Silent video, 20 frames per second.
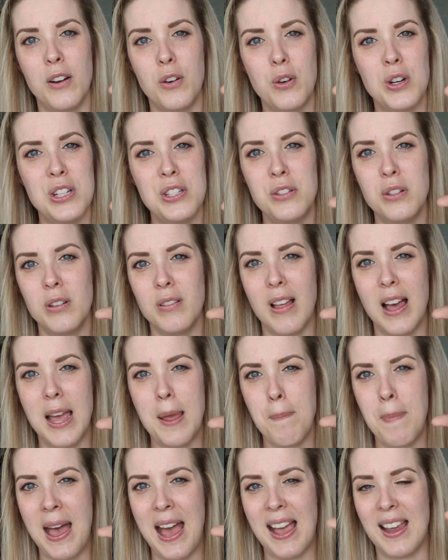Crystal
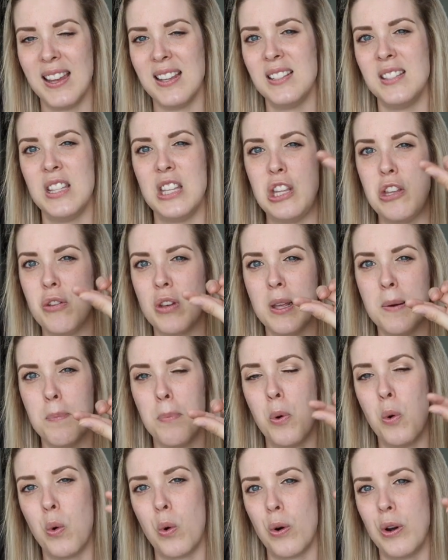Light packets that you can
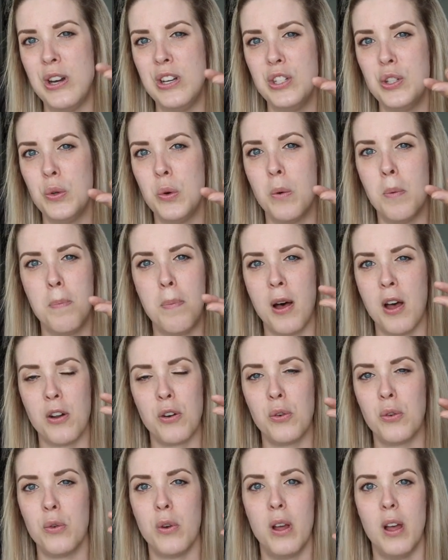pour into a
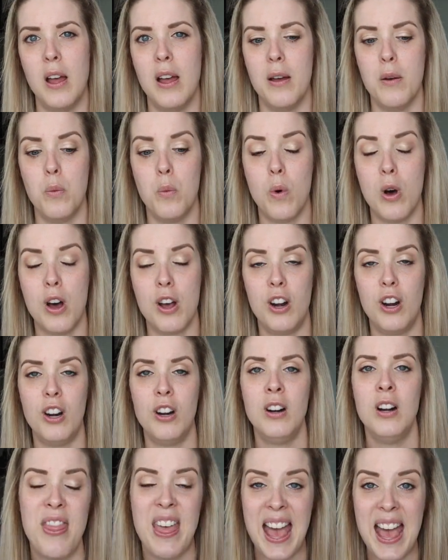bottle of water.
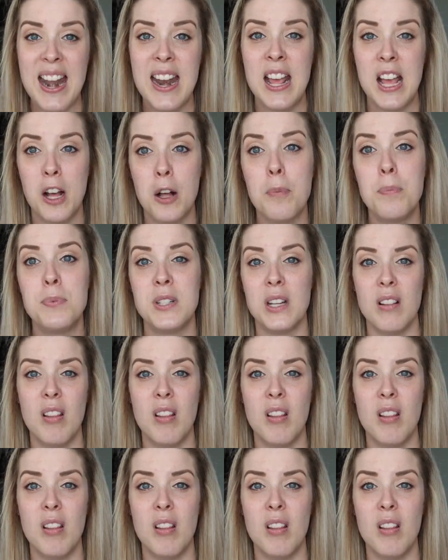That helped a